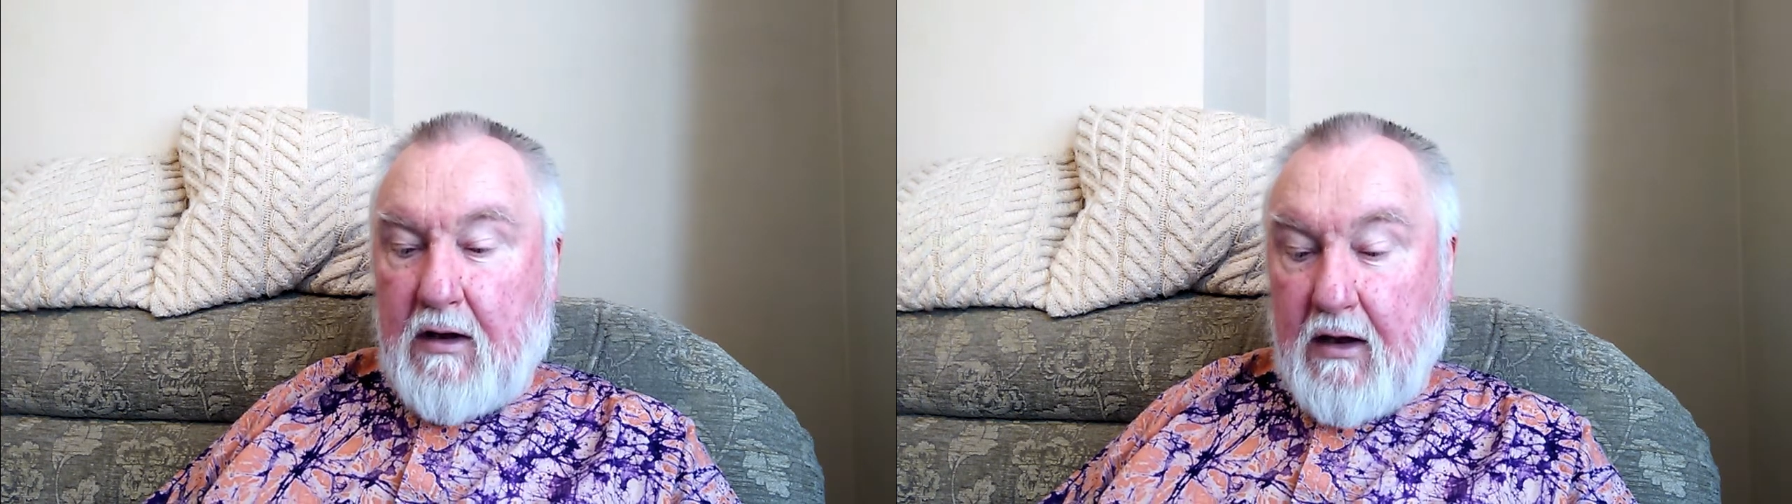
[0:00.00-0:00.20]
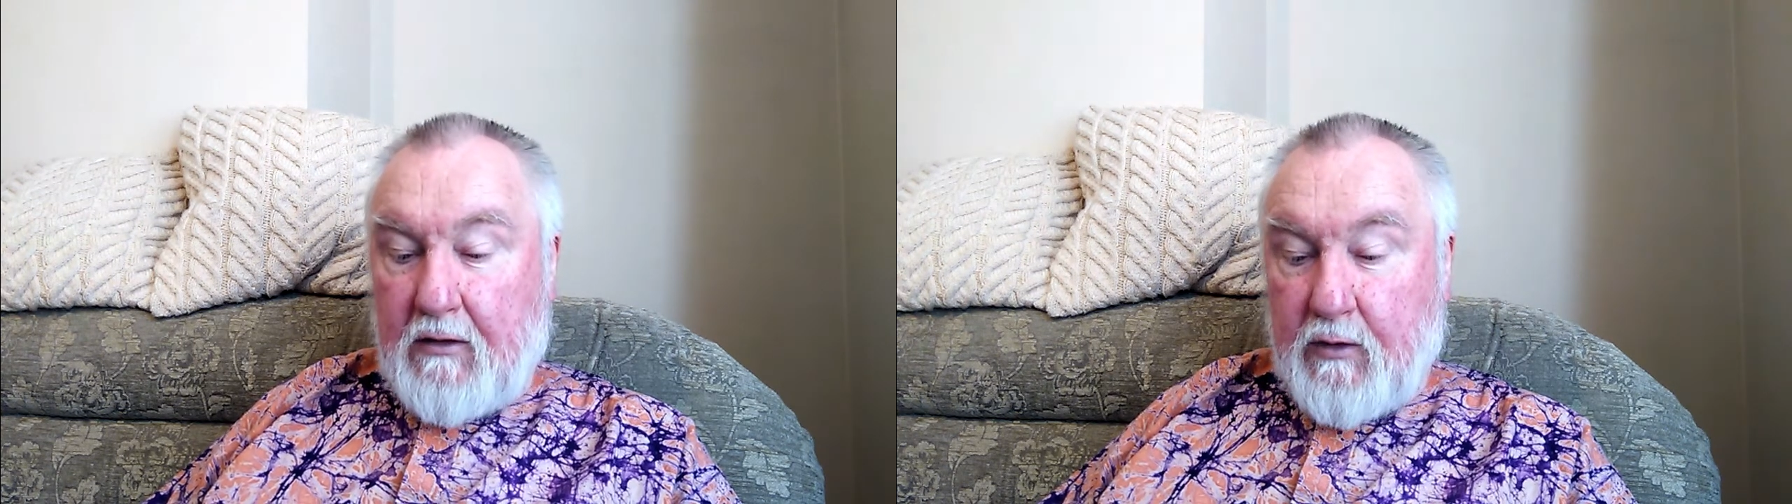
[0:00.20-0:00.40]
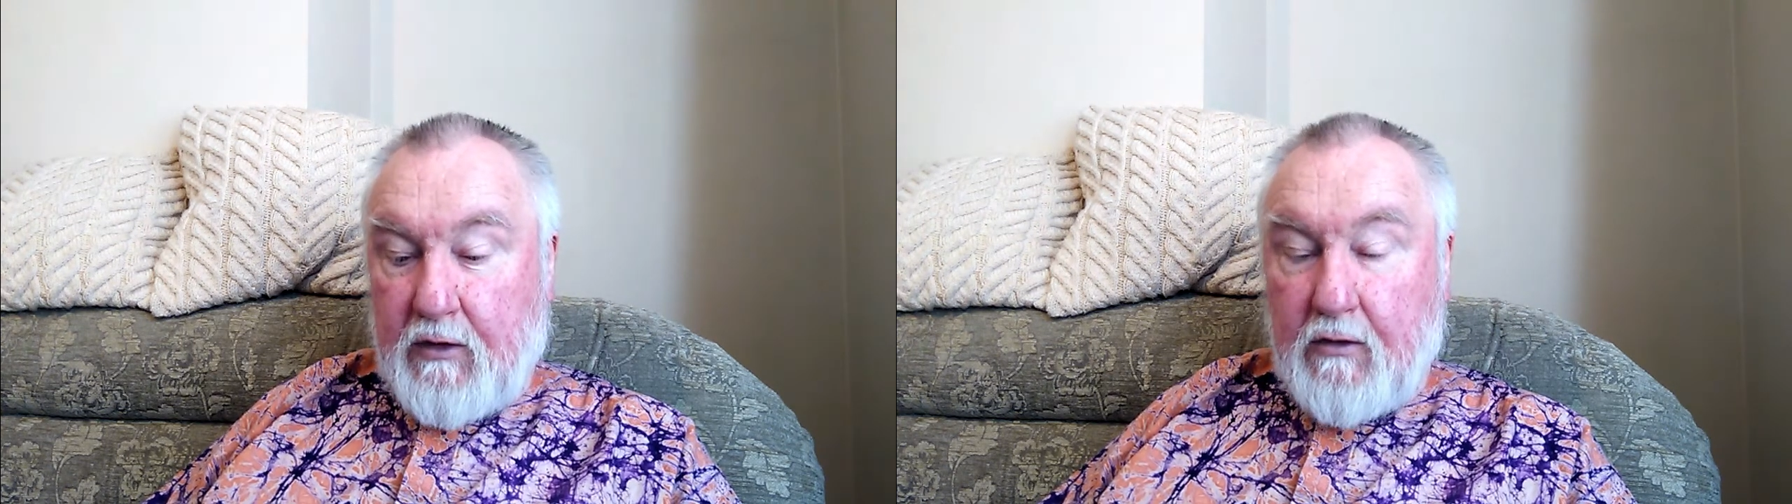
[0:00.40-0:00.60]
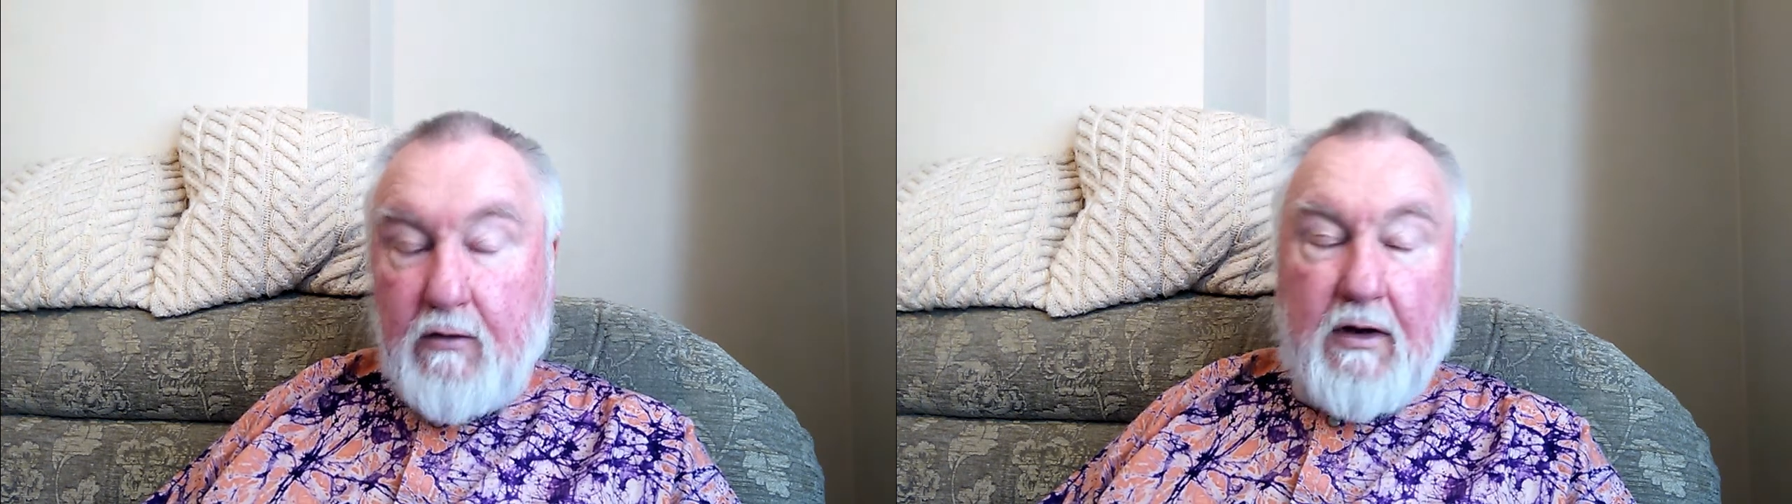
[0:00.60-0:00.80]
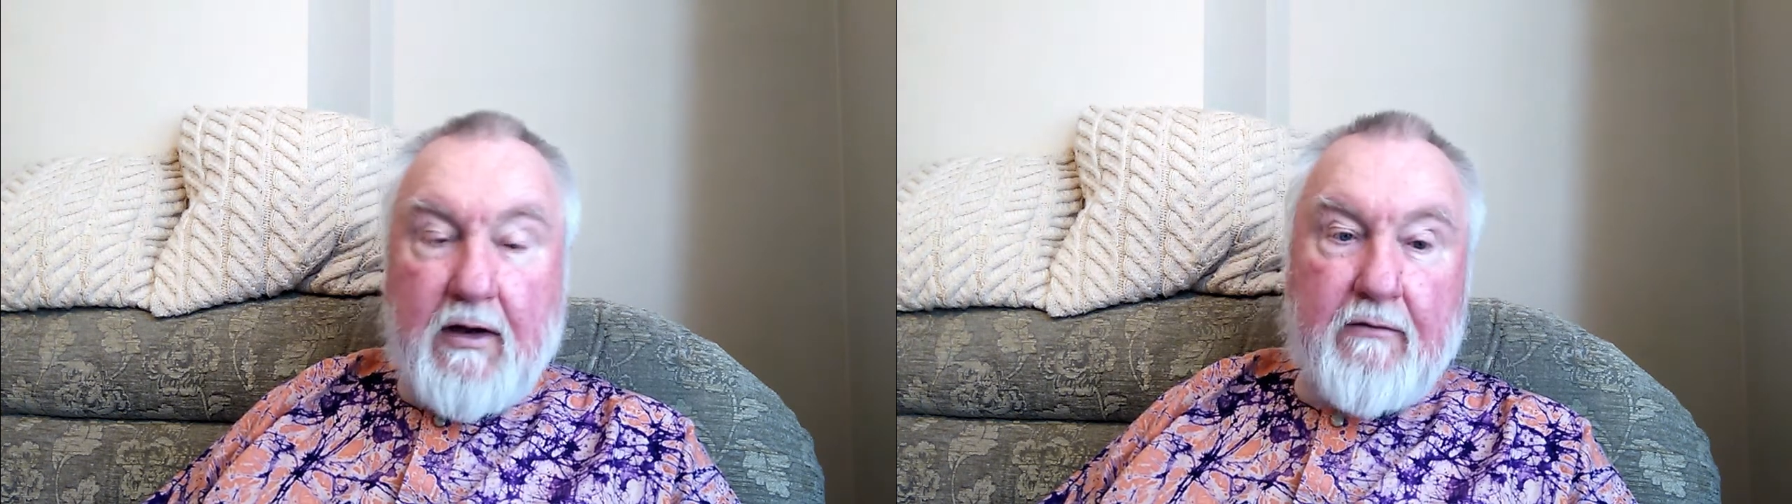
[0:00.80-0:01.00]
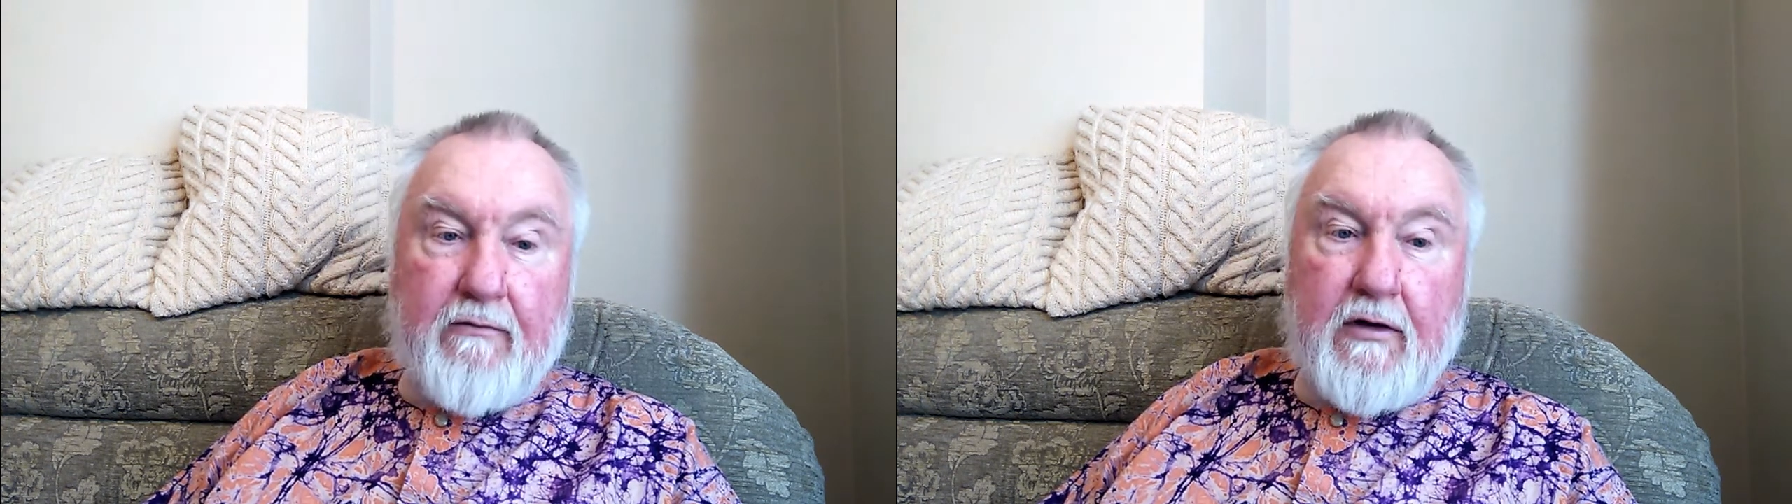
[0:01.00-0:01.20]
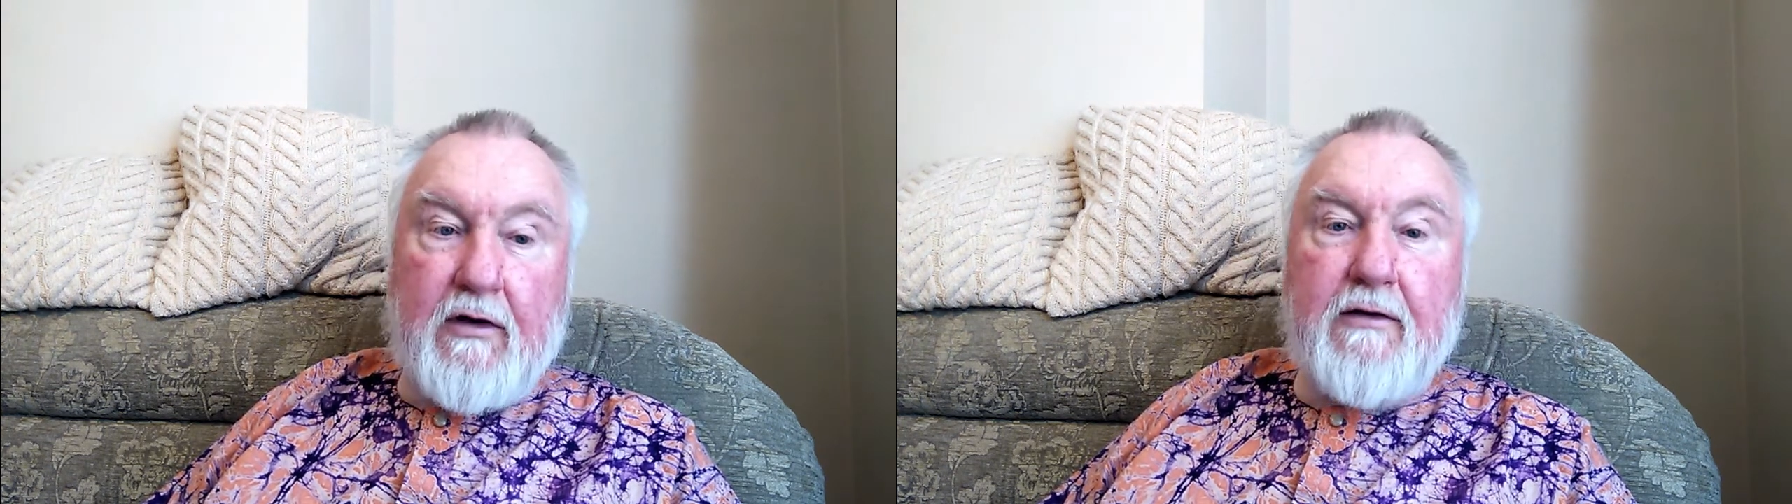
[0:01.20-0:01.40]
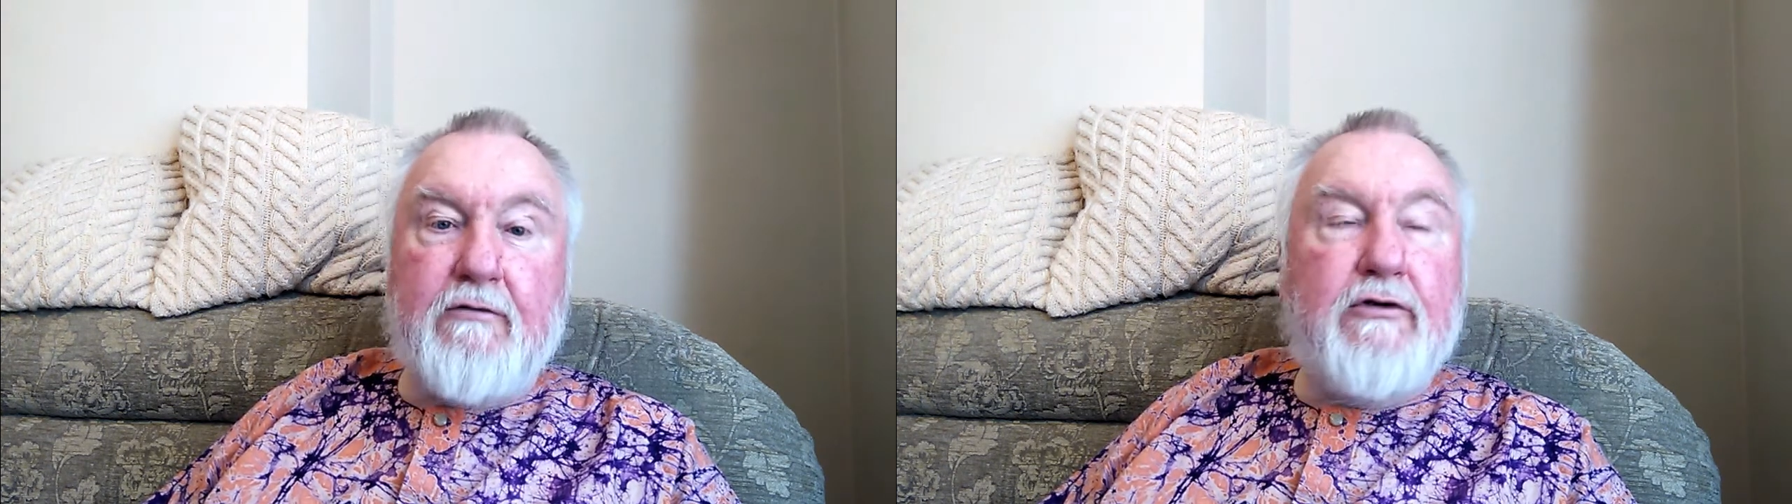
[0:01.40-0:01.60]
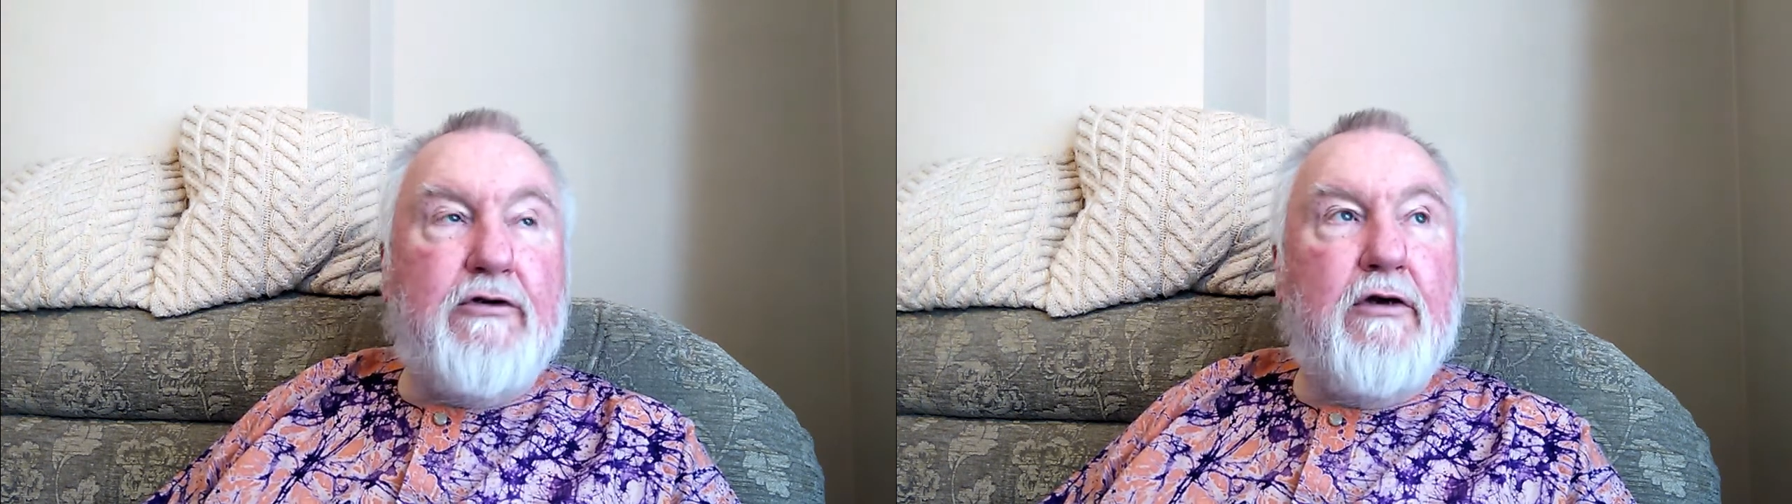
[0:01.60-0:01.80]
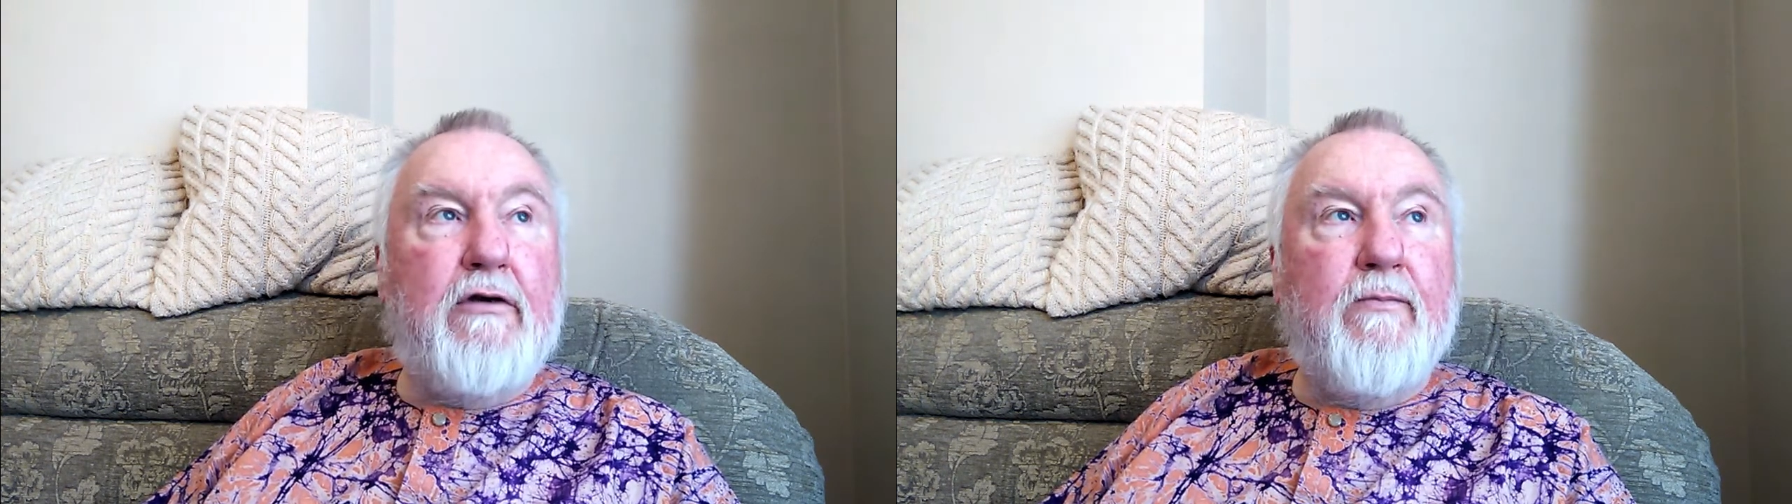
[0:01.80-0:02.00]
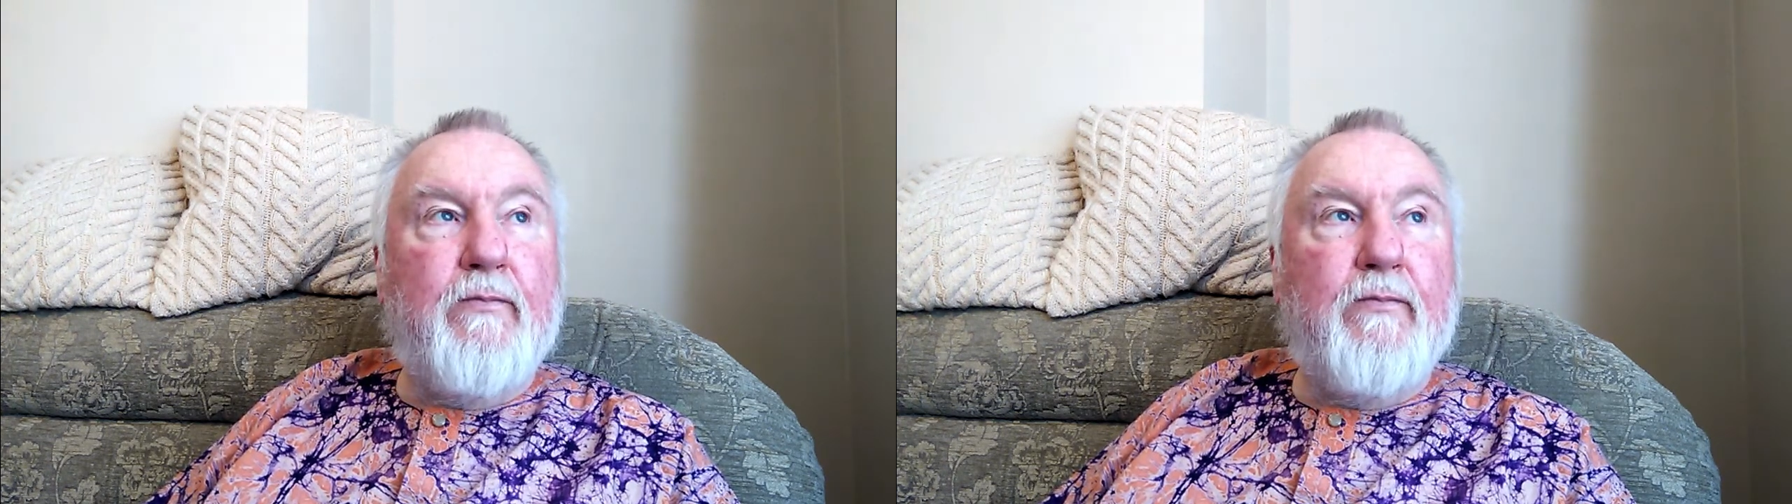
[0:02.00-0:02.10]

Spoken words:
and we do have the literature